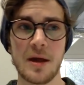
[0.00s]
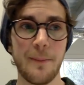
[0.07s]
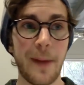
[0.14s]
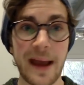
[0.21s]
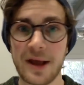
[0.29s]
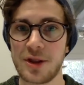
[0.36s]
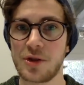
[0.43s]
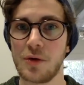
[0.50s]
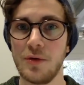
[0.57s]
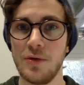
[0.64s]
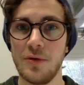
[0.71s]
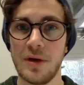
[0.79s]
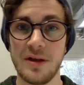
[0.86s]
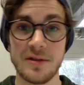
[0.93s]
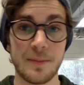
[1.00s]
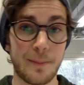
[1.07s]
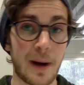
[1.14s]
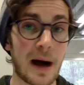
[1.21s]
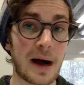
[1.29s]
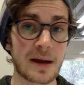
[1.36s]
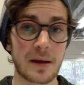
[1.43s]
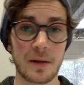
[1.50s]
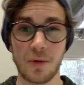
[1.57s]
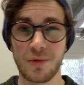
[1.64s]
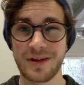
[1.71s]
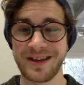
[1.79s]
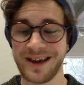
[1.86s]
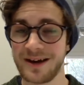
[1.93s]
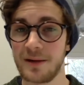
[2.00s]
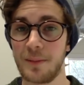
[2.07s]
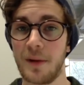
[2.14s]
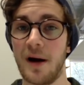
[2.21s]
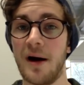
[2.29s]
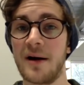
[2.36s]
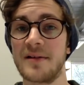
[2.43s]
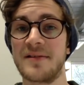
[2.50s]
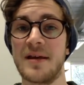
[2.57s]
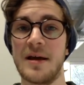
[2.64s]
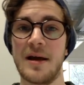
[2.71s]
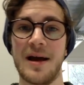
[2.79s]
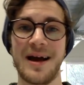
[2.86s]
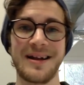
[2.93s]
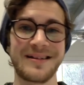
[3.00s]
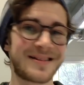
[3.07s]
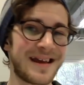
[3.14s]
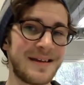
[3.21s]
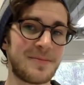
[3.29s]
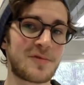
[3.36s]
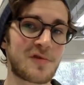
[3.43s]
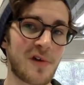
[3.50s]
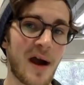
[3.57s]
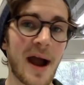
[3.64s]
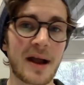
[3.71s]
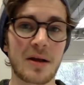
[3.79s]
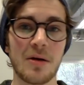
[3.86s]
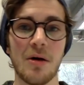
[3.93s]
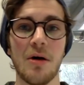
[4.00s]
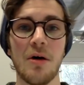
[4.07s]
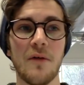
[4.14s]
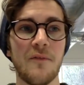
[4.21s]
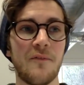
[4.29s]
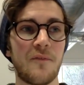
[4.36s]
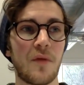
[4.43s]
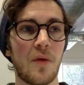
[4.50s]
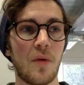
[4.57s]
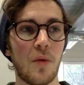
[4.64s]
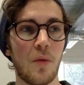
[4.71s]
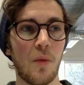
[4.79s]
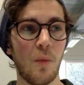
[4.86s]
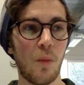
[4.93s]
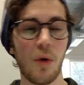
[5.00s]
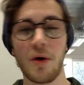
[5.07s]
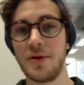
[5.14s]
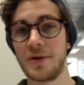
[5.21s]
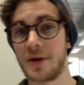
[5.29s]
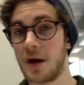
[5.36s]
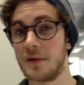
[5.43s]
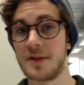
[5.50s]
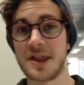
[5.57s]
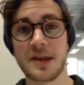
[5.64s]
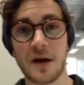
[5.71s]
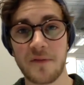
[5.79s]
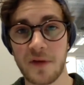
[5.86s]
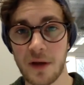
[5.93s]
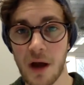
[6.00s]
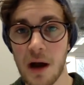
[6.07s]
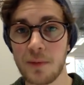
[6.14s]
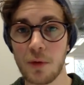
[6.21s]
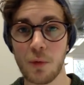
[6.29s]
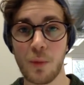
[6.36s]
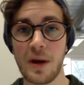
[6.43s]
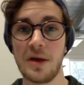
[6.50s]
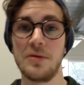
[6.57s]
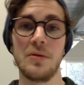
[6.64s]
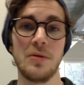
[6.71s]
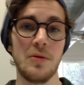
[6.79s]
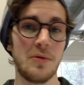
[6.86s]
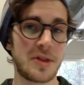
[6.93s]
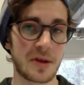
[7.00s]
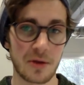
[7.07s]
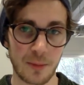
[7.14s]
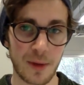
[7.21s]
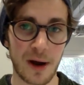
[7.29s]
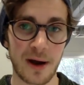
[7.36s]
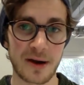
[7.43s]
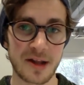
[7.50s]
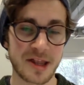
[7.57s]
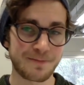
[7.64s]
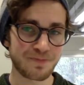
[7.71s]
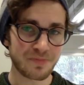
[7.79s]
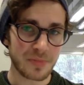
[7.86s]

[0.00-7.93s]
Make sure you either mark it or get it marked, and keep track of what you're kind of stuffing up or where you're losing your marks.